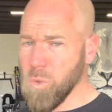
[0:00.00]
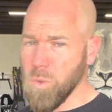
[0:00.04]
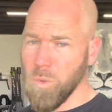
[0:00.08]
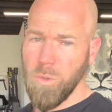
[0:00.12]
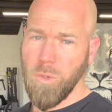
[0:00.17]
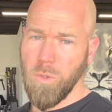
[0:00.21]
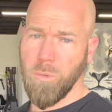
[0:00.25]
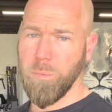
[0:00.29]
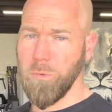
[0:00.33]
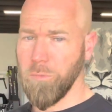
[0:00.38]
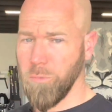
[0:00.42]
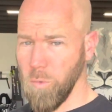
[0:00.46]

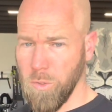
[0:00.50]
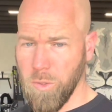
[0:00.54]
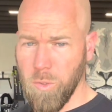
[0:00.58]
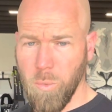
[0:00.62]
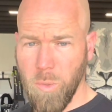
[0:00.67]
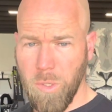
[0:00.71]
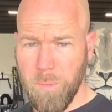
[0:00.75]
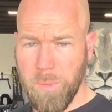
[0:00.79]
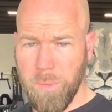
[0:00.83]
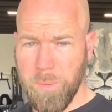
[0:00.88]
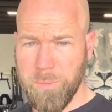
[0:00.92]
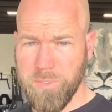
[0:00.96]
or before the
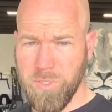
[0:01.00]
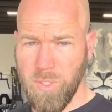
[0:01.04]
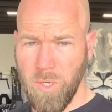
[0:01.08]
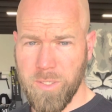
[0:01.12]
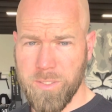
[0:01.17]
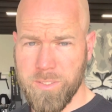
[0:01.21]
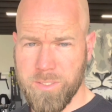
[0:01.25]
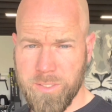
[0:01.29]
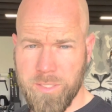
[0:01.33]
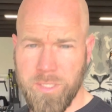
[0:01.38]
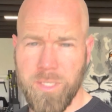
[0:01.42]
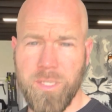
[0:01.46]
warm-up
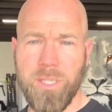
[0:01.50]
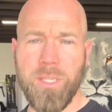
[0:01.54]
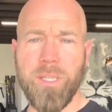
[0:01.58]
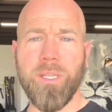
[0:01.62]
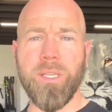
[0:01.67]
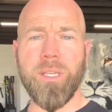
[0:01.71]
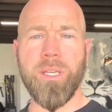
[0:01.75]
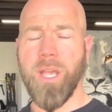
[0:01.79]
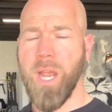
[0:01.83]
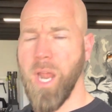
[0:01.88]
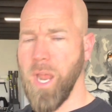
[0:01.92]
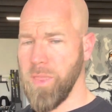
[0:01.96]
starts,
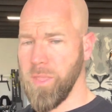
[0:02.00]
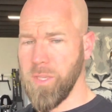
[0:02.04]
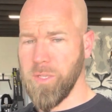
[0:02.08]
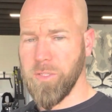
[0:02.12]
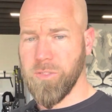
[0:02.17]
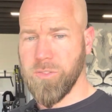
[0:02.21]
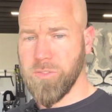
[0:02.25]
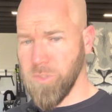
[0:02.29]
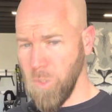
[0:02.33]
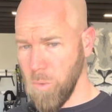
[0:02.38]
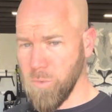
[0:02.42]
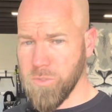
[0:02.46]
and
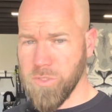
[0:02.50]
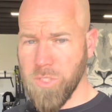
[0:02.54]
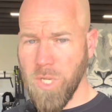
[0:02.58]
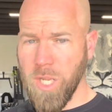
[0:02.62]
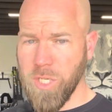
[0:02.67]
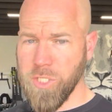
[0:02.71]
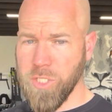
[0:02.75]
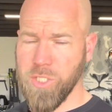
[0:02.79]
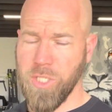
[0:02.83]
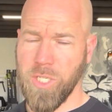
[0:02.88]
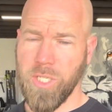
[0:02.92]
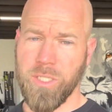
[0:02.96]
then don't
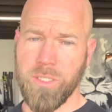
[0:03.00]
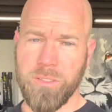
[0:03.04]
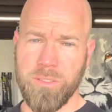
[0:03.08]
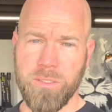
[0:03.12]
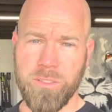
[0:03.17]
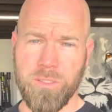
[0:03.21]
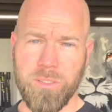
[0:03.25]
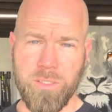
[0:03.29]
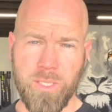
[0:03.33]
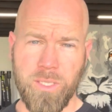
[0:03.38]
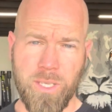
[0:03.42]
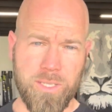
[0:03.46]
touch
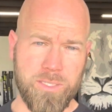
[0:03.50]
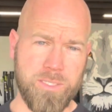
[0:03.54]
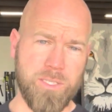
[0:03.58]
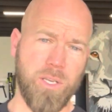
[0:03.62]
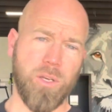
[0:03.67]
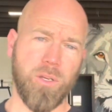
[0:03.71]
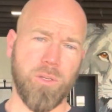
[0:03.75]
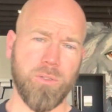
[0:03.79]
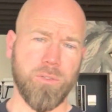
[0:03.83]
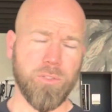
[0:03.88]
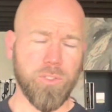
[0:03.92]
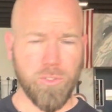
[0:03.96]
it
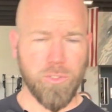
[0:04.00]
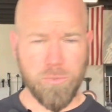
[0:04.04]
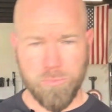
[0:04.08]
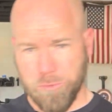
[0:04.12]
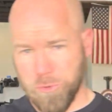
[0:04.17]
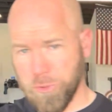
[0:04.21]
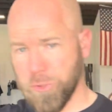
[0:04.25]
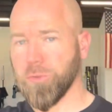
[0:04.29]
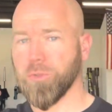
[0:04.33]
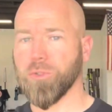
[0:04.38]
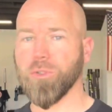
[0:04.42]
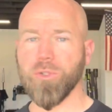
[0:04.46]
until you're
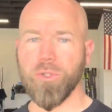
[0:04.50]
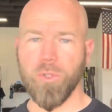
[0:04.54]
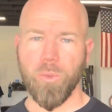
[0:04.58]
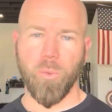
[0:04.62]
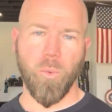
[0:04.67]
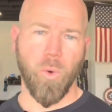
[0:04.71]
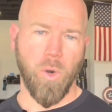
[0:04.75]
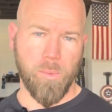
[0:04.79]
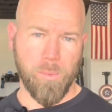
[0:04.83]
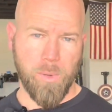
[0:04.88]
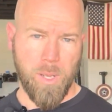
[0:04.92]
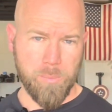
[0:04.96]
through the
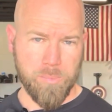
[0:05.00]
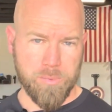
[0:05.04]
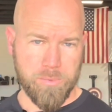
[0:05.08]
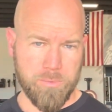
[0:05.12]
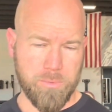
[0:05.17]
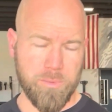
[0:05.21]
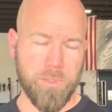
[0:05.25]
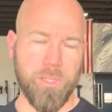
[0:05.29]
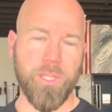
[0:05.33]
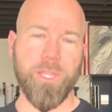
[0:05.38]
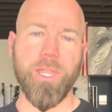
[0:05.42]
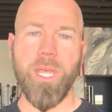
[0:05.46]
warm-up.
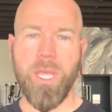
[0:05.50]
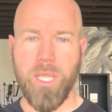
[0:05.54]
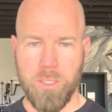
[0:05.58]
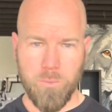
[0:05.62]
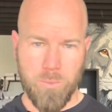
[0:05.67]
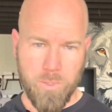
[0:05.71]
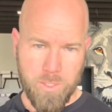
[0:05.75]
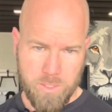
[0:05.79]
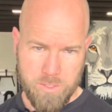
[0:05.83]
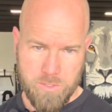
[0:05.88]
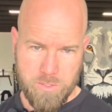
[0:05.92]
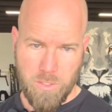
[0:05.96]
Then
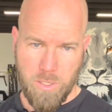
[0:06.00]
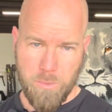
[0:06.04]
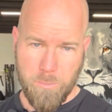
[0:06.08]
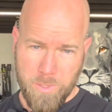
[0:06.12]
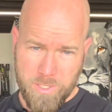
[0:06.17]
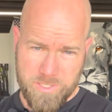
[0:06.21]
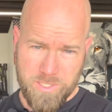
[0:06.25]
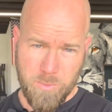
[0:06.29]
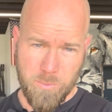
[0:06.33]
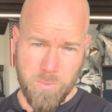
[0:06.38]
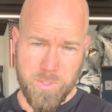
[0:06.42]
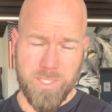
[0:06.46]
we can start
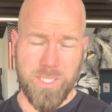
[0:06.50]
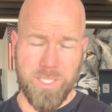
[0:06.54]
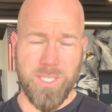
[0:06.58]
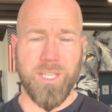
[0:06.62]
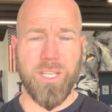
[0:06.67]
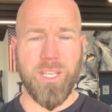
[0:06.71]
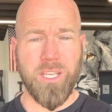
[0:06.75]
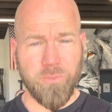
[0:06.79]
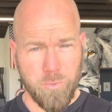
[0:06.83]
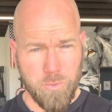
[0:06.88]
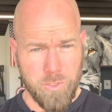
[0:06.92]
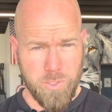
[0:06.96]
messing with it
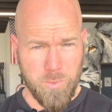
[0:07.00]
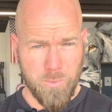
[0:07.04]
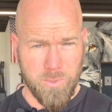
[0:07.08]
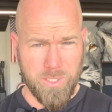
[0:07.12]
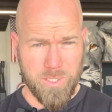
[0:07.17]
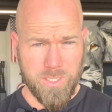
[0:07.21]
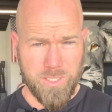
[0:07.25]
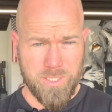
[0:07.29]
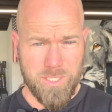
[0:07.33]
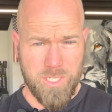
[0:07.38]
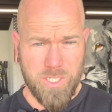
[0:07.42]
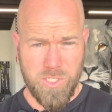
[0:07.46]
if we're doing
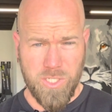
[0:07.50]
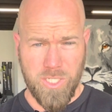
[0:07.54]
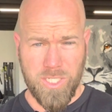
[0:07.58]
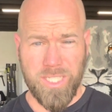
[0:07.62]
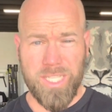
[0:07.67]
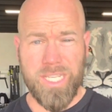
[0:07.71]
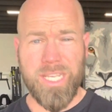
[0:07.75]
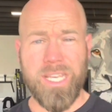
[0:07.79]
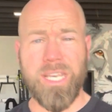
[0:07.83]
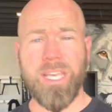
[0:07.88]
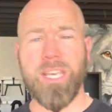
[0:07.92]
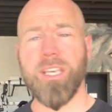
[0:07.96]
conditioning.
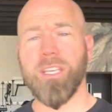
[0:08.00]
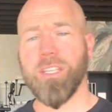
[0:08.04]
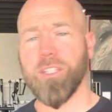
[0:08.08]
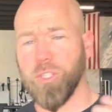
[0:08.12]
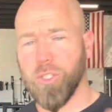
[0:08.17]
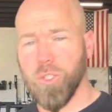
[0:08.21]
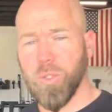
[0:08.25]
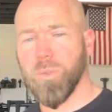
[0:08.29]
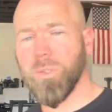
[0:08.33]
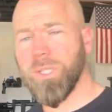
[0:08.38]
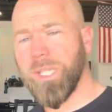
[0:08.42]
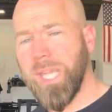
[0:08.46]

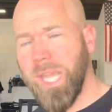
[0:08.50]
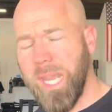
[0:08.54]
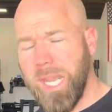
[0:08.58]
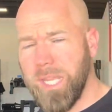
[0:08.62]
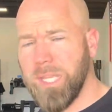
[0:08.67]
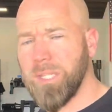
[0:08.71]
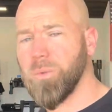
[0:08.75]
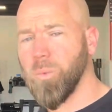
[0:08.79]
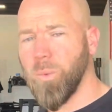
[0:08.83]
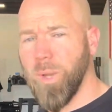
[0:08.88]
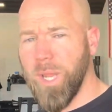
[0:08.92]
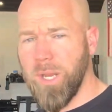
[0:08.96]
You
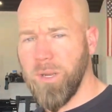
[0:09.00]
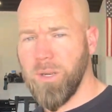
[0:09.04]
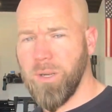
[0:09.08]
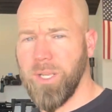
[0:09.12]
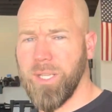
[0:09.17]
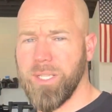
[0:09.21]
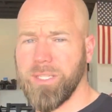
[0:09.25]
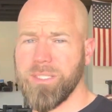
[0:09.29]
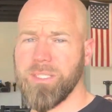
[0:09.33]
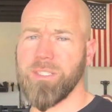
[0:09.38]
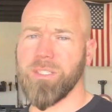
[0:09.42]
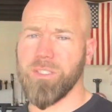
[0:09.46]
can wear
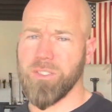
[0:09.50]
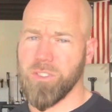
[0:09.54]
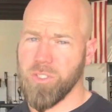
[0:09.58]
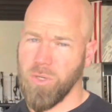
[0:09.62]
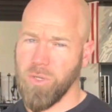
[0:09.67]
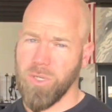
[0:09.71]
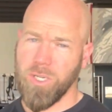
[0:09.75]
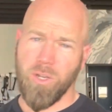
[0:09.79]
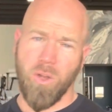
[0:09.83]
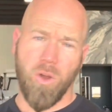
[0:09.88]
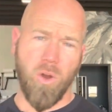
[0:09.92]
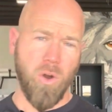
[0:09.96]
it
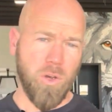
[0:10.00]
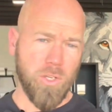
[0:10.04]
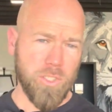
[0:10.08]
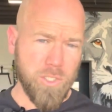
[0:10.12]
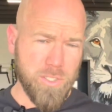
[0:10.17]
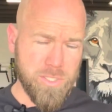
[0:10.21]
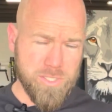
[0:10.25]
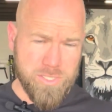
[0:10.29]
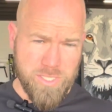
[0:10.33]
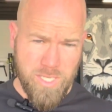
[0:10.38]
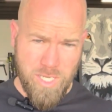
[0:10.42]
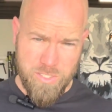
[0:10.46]
during all
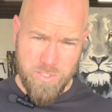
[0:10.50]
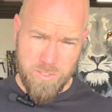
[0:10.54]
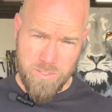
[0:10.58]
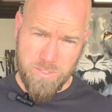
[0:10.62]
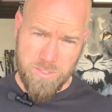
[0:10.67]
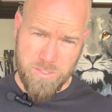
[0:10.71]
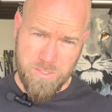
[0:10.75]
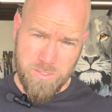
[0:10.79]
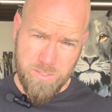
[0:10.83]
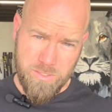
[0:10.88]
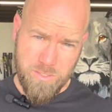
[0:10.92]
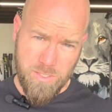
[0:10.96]
your
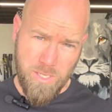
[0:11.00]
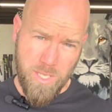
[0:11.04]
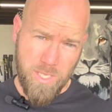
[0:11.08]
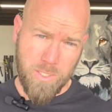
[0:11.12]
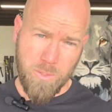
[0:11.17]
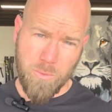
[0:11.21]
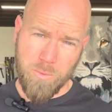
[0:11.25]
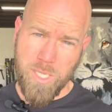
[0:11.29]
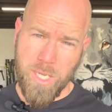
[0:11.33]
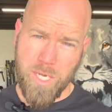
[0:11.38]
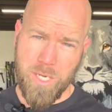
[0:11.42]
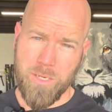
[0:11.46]
sessions. I
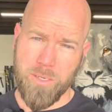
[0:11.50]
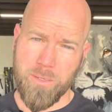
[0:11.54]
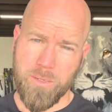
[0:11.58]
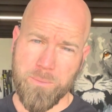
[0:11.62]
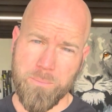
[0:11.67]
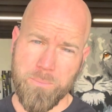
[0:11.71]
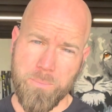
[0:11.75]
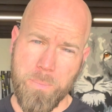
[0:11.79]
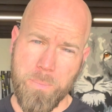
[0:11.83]
don't care.